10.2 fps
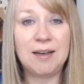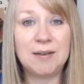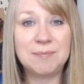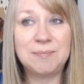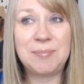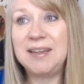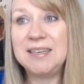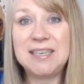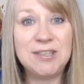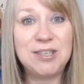paying
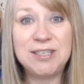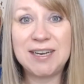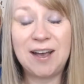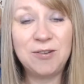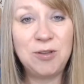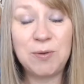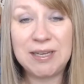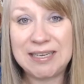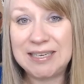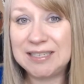attention to how you
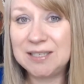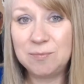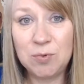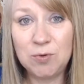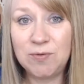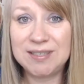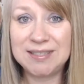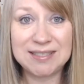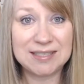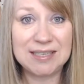eat, move, and
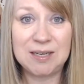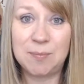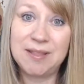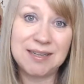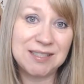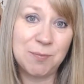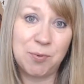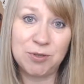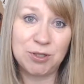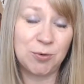sleep. That
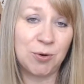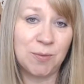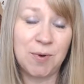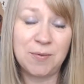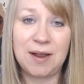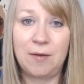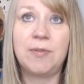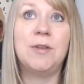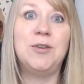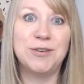supports your hormone health
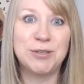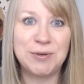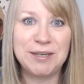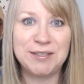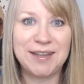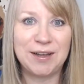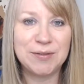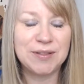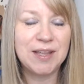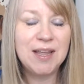and your adrenal
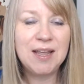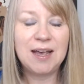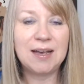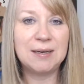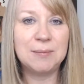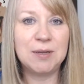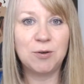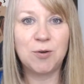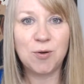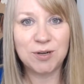health, and
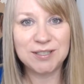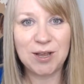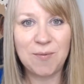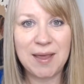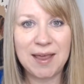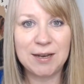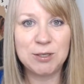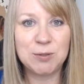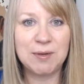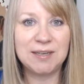your cortisol
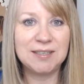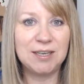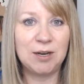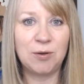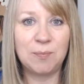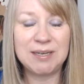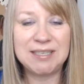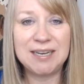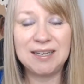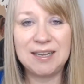management, by
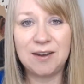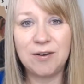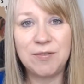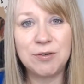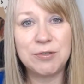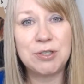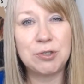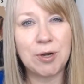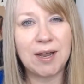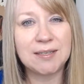taking care of your
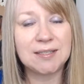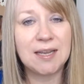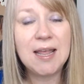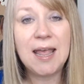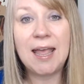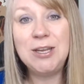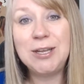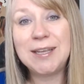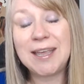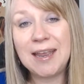stress. And
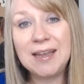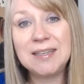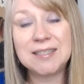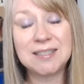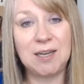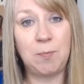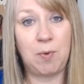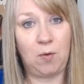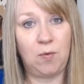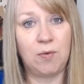you can't skip
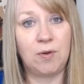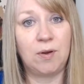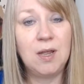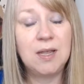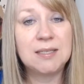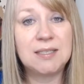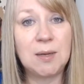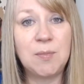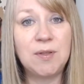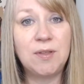over
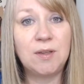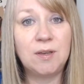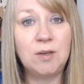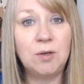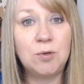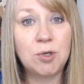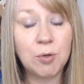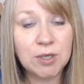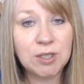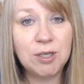some of the
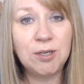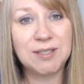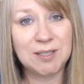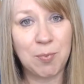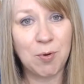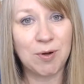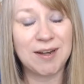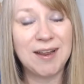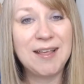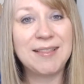nutritional
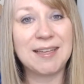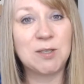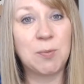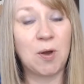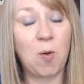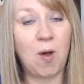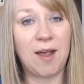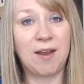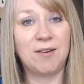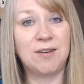support that's
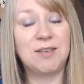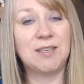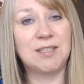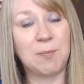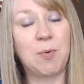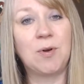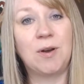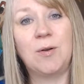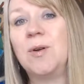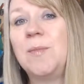required to support
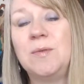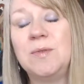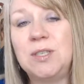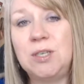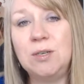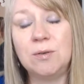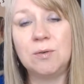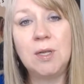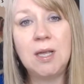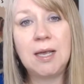our hormones too,
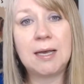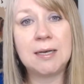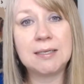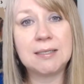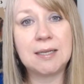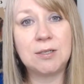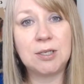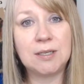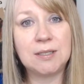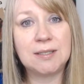such
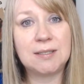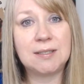as,